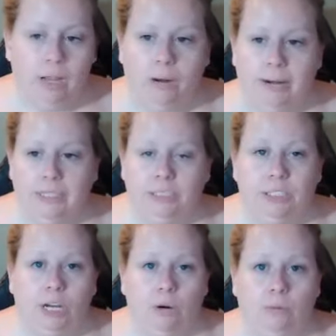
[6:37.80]
All right,
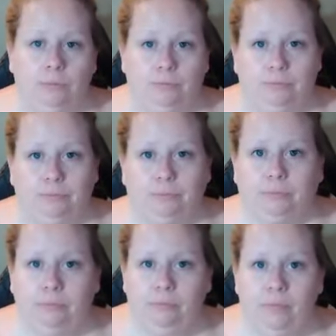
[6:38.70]
so
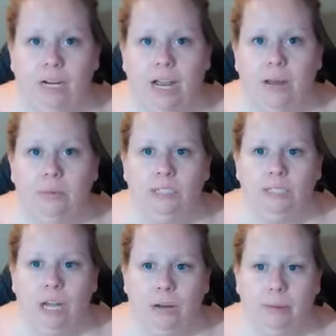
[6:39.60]
I want
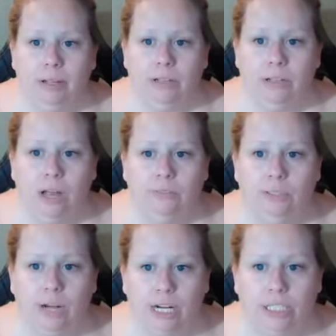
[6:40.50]
to talk about the law of
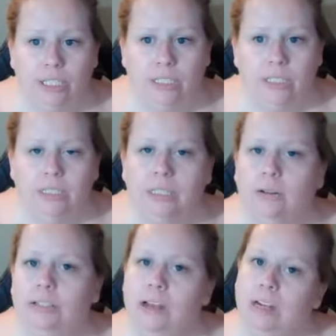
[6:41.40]
attraction.
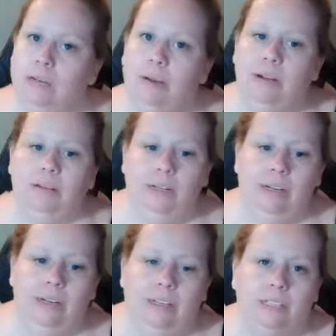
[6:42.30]
Now, I talked about
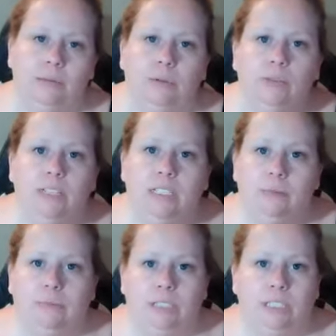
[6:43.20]
some of this
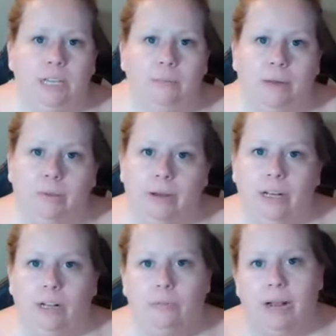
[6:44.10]
in just like my
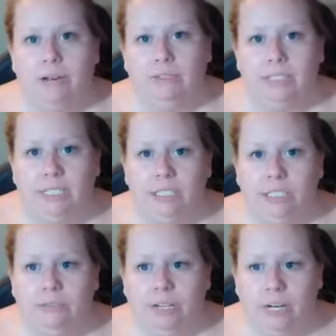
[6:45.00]
regular
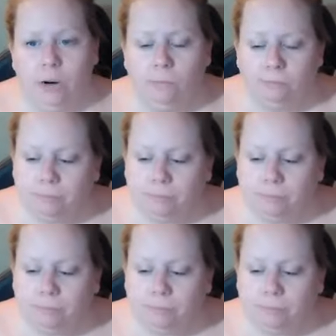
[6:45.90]
manifestation video,